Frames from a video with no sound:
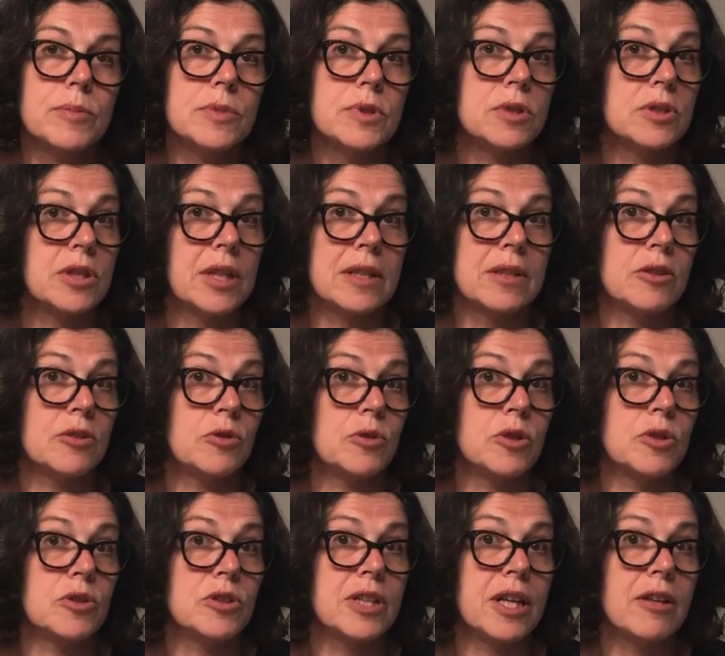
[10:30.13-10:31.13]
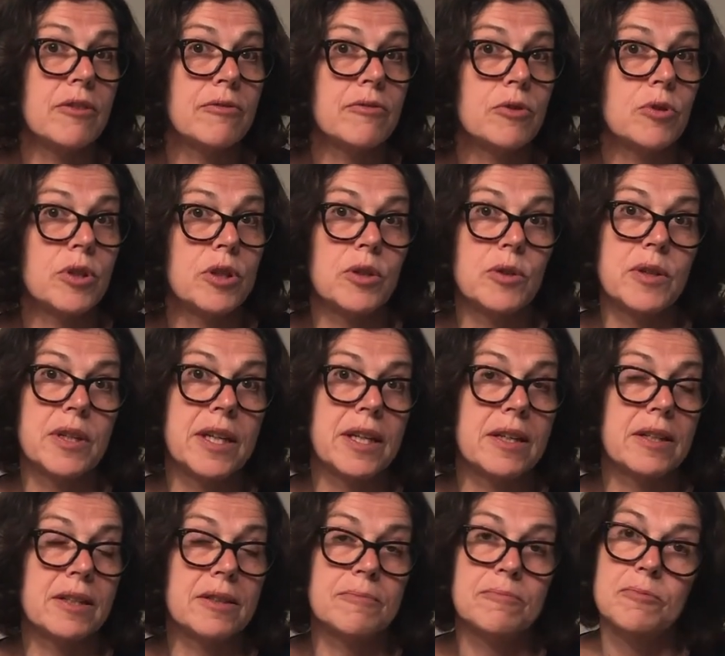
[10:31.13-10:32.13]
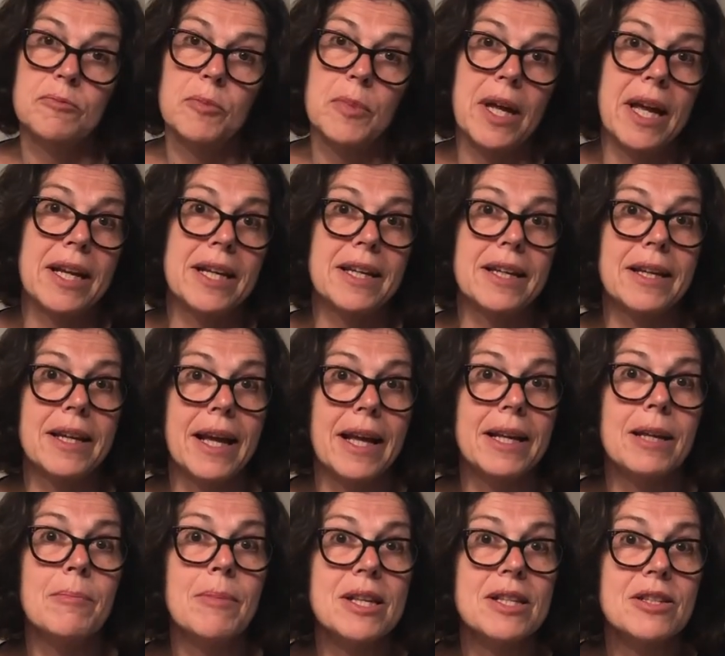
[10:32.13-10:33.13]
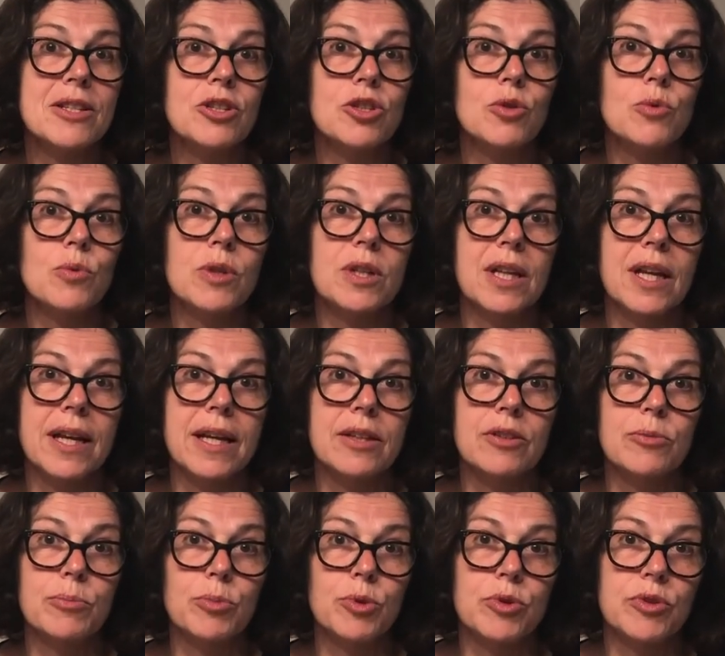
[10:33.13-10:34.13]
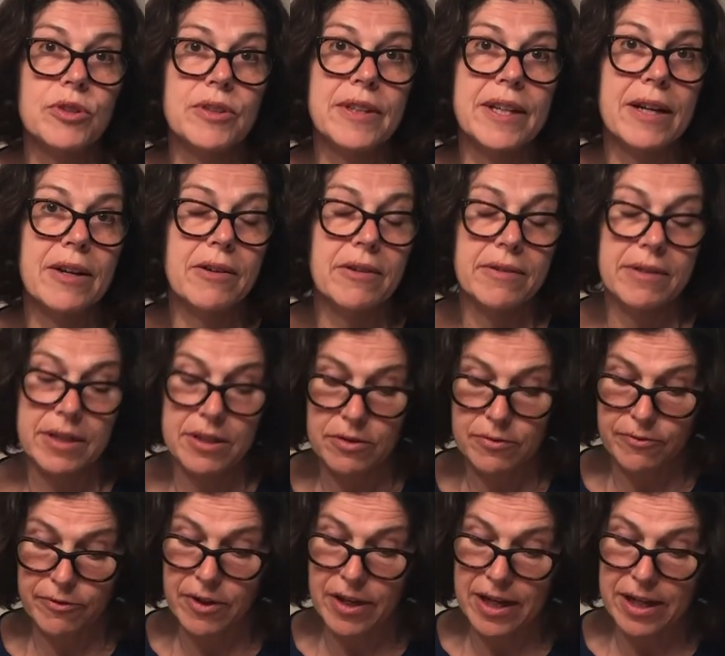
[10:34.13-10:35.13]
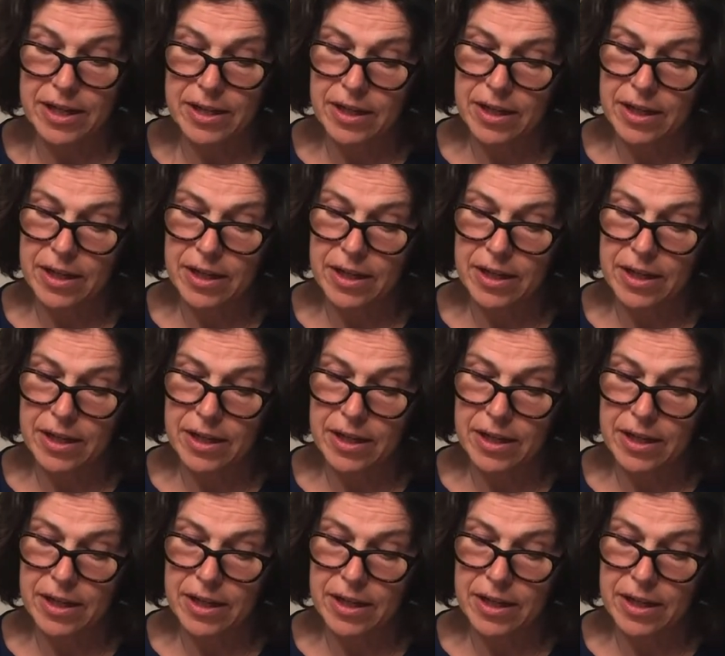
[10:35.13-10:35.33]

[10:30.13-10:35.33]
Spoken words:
send it to yourself, or you can any message you would like to put on there is fine.